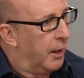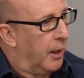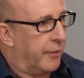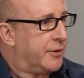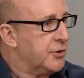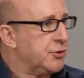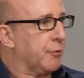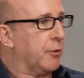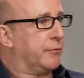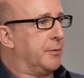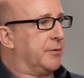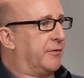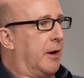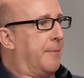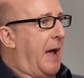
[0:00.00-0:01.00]
And then she wrote to me
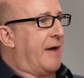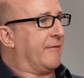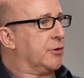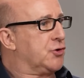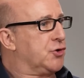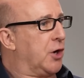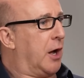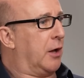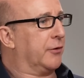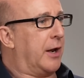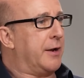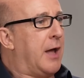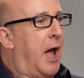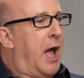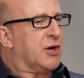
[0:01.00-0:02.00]
and said, I'm having a child.
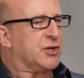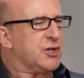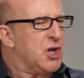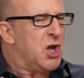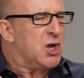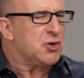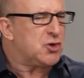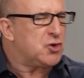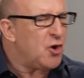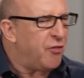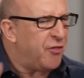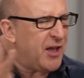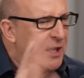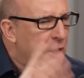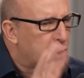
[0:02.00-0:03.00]
And she said, do you
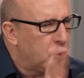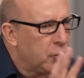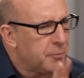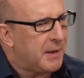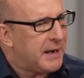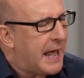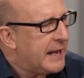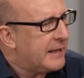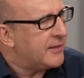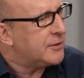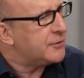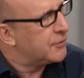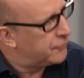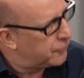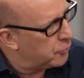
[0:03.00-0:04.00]
think it could have been
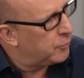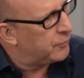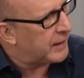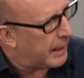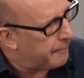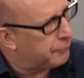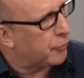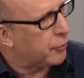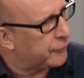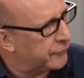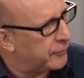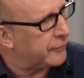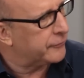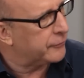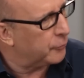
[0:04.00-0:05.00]
anything to do with that
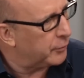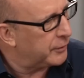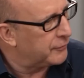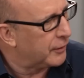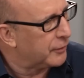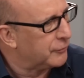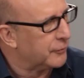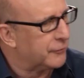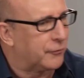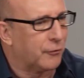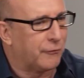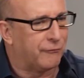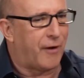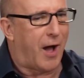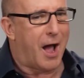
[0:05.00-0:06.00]
process that we did that
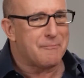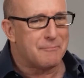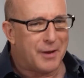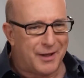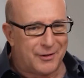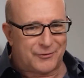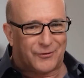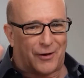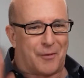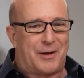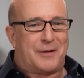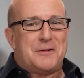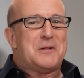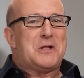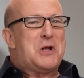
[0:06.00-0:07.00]
took 5 minutes? And I
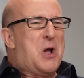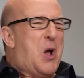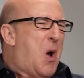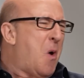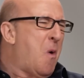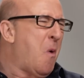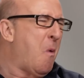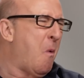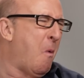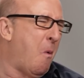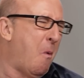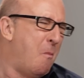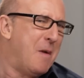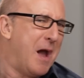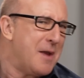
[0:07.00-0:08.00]
went,
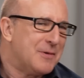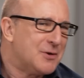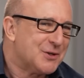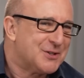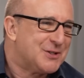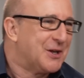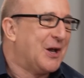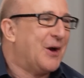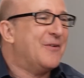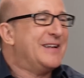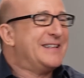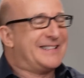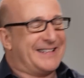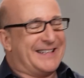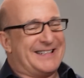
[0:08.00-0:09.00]
oh, maybe just a
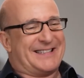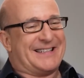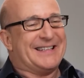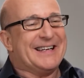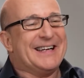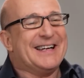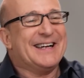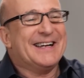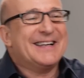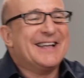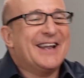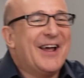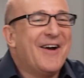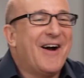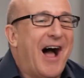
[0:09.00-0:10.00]

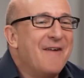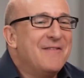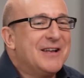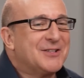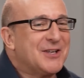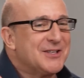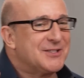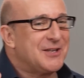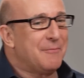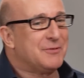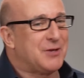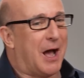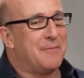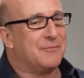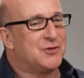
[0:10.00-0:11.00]
coincidence. So
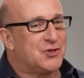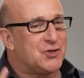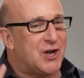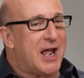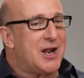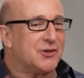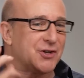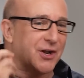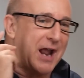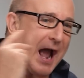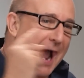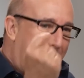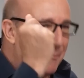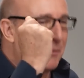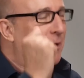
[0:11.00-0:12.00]
sometimes change can
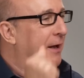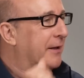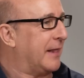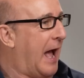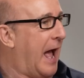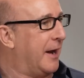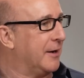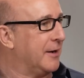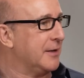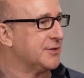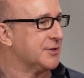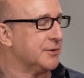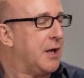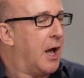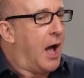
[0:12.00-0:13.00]
happen like that in an
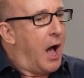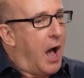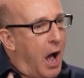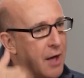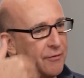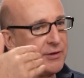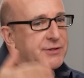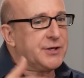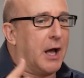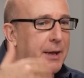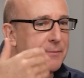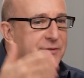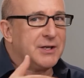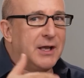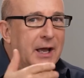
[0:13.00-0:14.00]
instant. Other
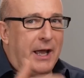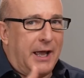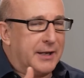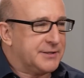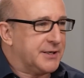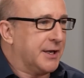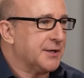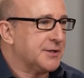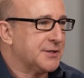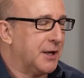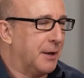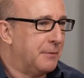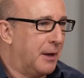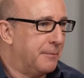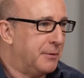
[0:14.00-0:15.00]
times it takes
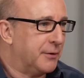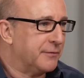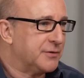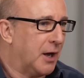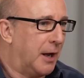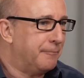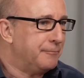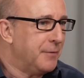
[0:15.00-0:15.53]
a bit of time.